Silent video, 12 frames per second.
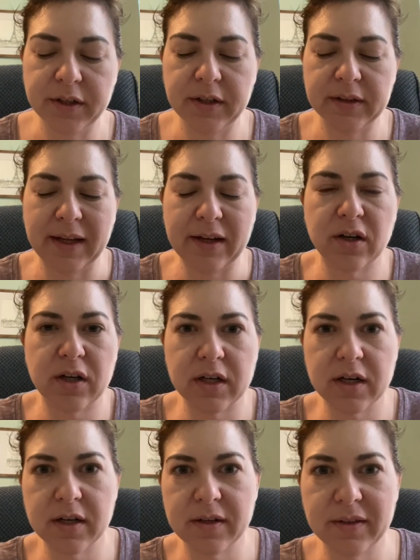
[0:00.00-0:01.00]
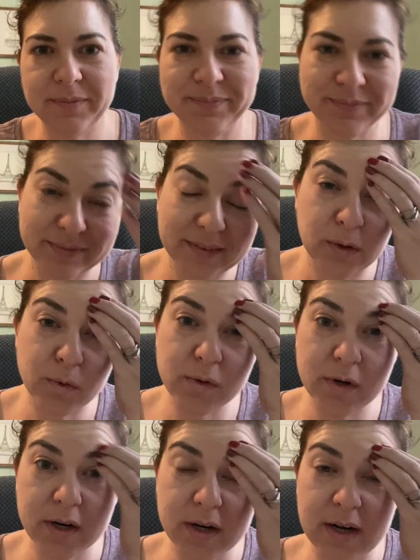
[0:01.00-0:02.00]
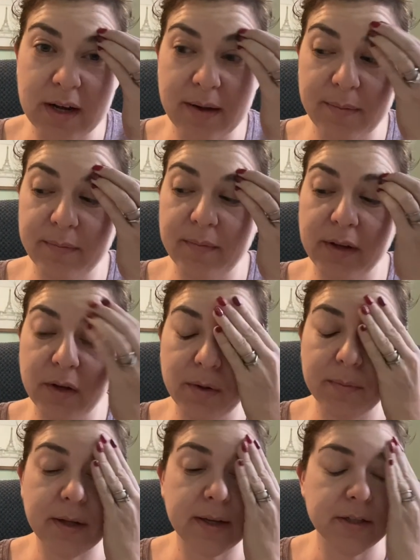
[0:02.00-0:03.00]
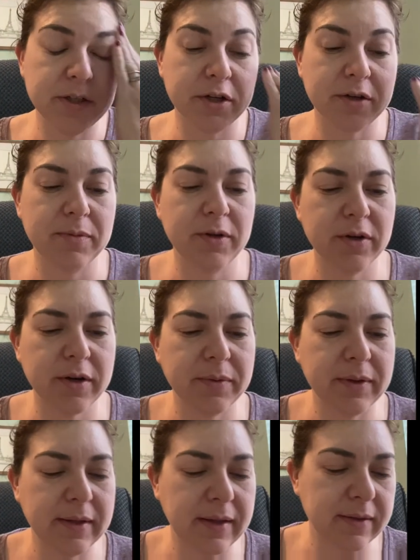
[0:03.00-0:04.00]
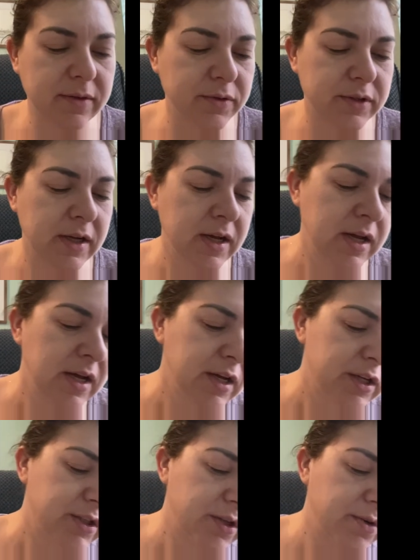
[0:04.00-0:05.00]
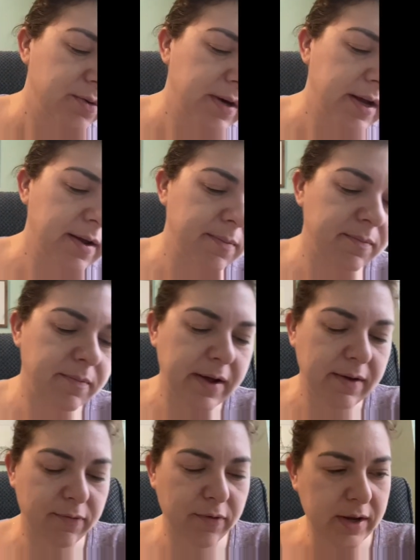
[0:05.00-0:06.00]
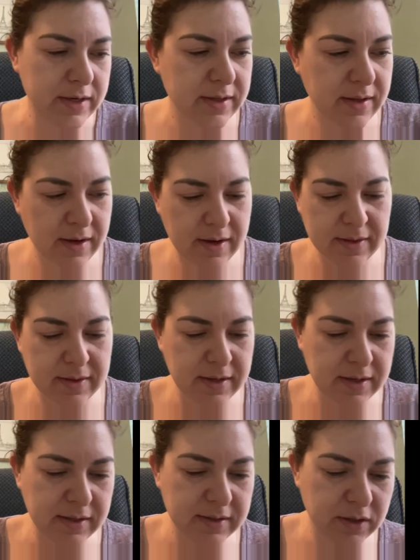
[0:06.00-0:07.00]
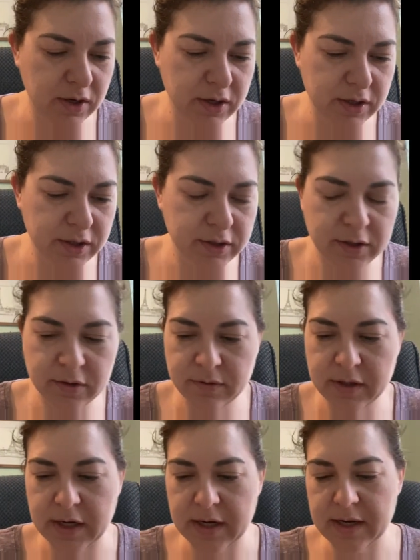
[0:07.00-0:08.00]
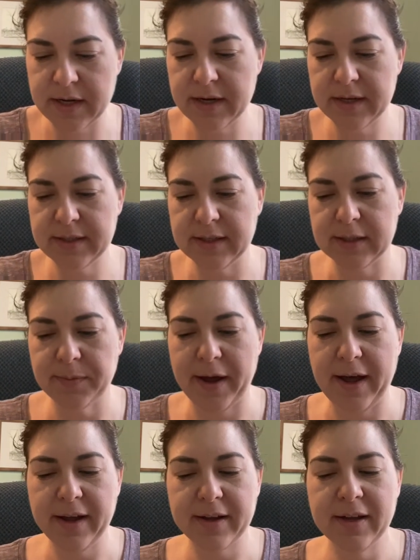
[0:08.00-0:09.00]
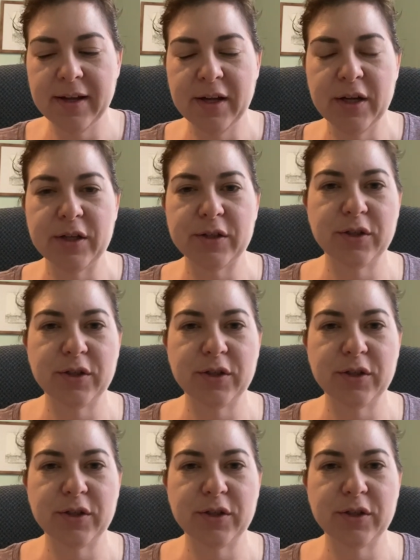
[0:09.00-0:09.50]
like car, or you can plug into your computer. I really like those. So my friend that got this also got a 6-pack. So